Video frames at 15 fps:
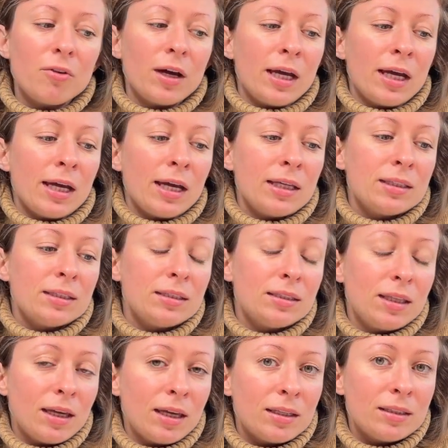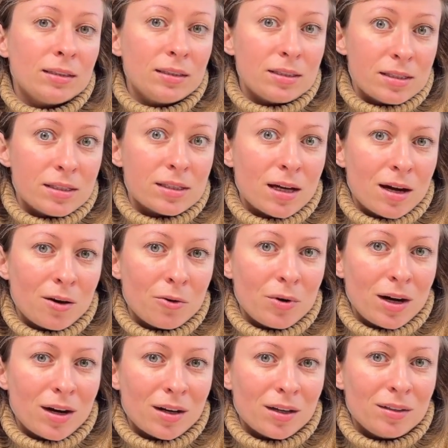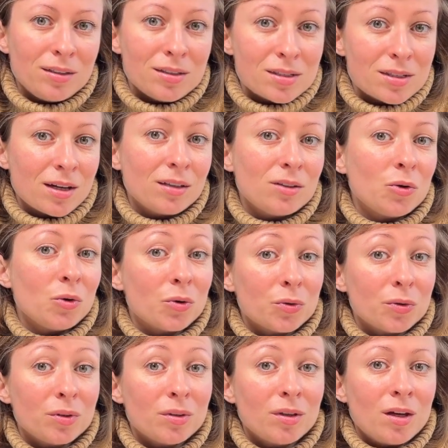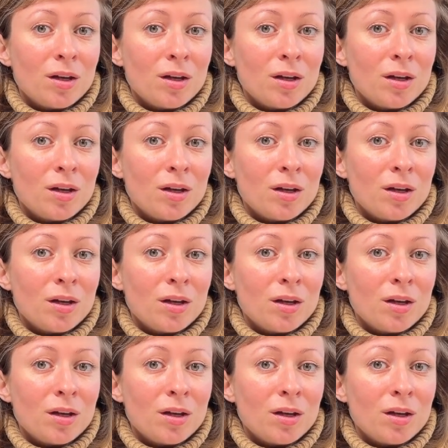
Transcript: And then this is how I decide on